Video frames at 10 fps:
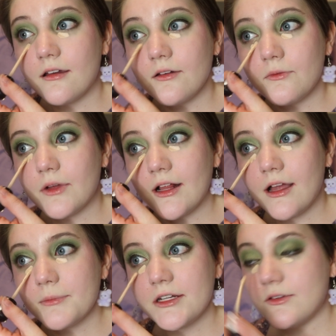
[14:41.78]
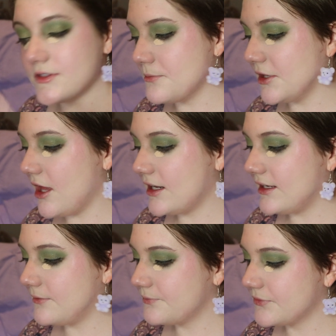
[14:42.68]
Well, I'm gonna use the
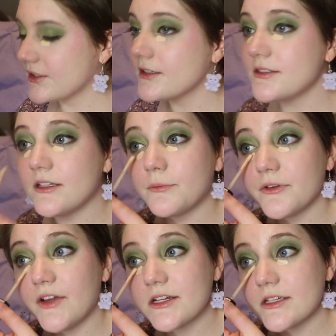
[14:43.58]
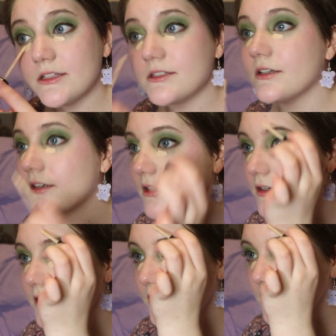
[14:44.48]
Milani Conceal and Perfect concealer.
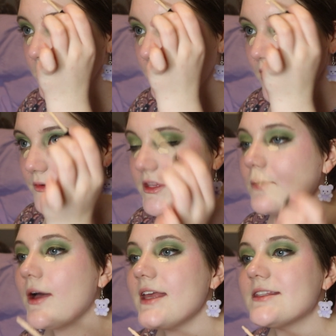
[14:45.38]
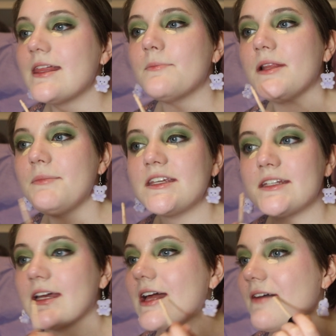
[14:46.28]
I was like, why is that blemish
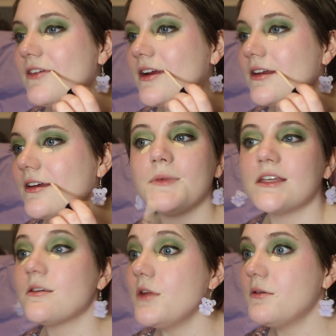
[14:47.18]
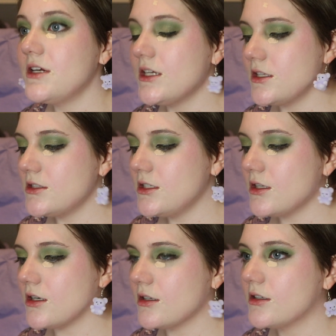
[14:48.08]
not covered? Because I'm not wearing concealer.